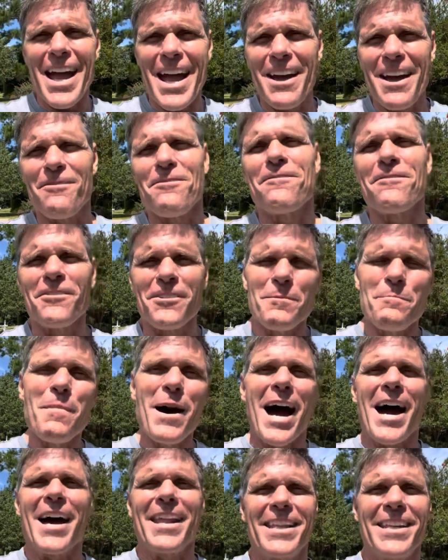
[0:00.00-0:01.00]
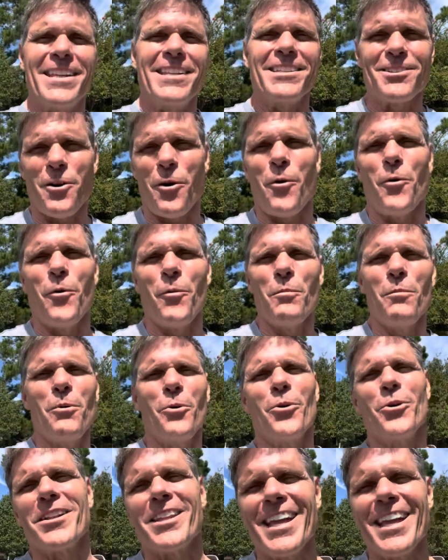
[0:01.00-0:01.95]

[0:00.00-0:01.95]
everybody's on board,